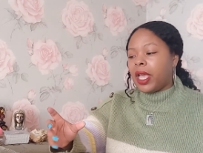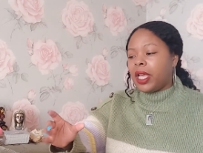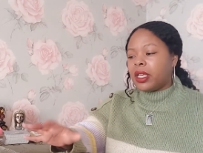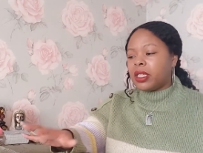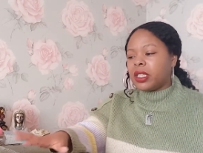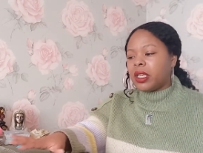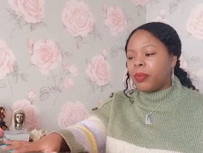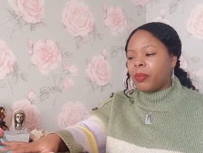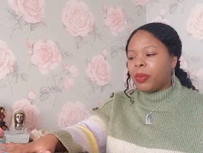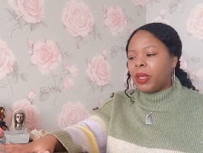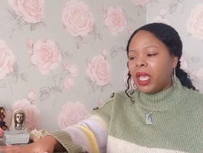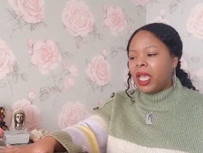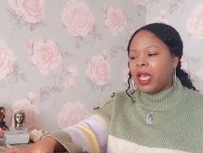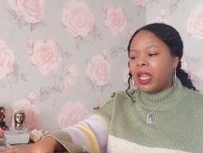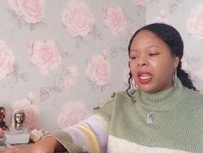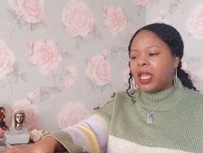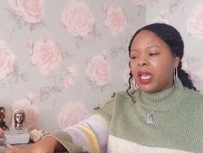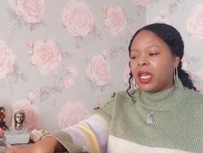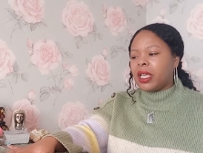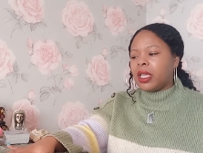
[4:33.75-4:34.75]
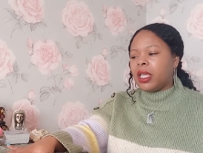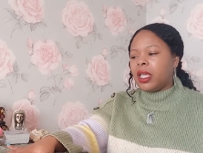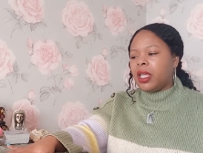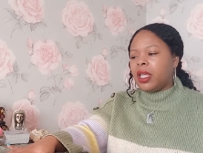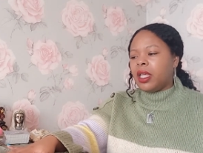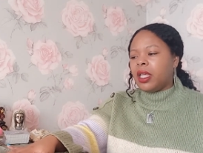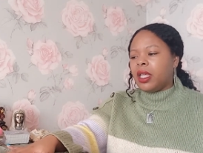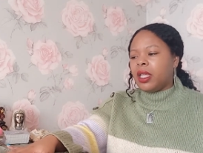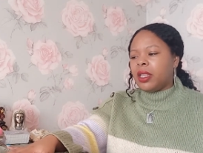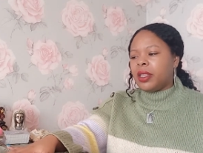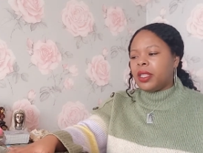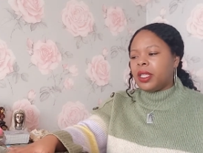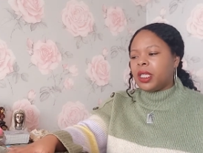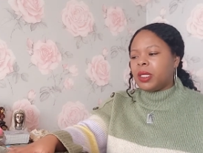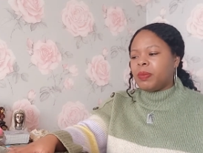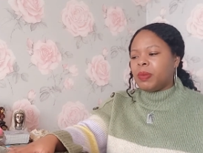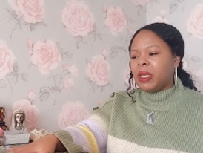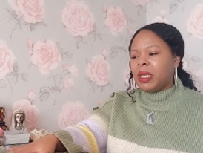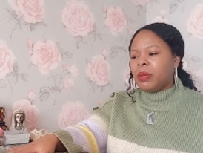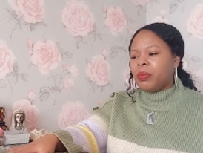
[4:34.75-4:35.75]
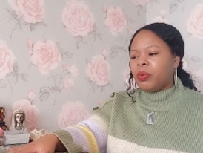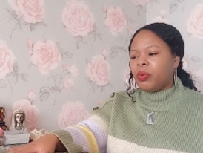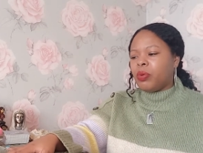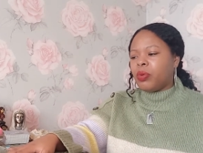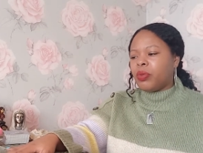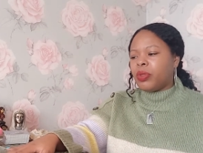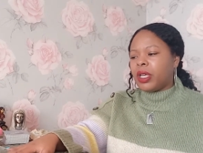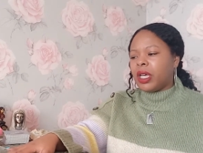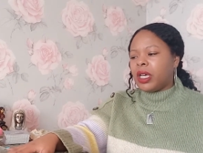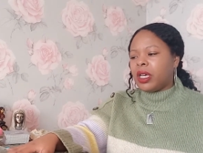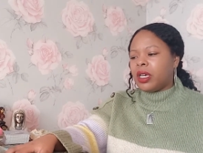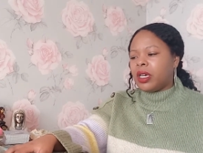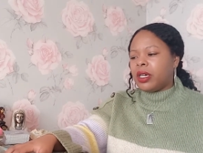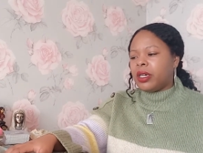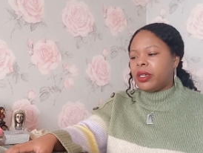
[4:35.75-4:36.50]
Because I'm getting like, there's people that